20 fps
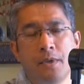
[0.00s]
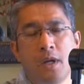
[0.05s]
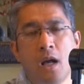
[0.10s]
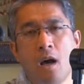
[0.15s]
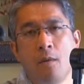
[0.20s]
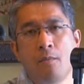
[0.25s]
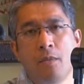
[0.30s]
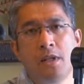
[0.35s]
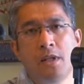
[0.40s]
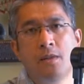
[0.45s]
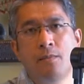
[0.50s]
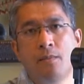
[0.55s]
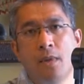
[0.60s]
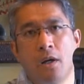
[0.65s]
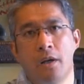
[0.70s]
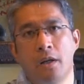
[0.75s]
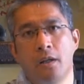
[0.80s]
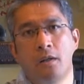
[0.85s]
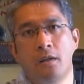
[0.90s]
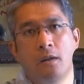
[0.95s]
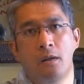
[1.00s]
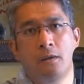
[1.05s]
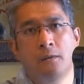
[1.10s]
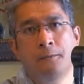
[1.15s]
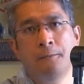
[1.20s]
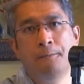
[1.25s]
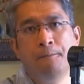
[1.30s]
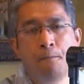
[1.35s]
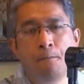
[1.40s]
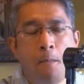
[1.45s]
comments about it
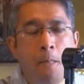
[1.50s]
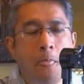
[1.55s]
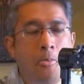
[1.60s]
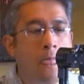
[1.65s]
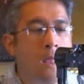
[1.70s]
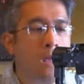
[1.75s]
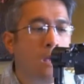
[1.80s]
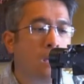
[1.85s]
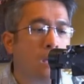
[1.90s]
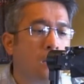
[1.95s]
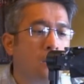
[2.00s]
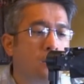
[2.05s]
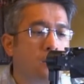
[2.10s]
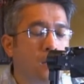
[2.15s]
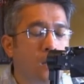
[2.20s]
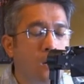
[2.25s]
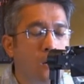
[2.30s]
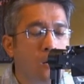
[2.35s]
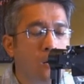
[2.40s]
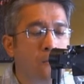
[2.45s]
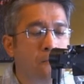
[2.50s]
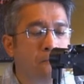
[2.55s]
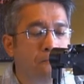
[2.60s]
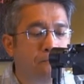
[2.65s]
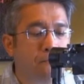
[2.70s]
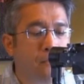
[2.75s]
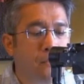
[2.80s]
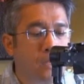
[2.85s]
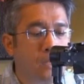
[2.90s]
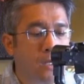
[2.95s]
though. So
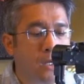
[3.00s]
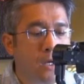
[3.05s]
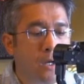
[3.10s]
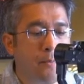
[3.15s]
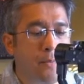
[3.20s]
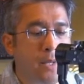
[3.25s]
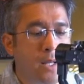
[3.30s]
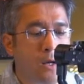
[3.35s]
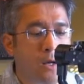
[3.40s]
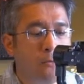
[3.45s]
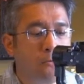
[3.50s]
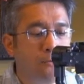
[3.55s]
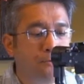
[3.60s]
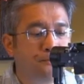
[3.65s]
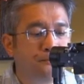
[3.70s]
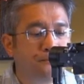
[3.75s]
hear me out.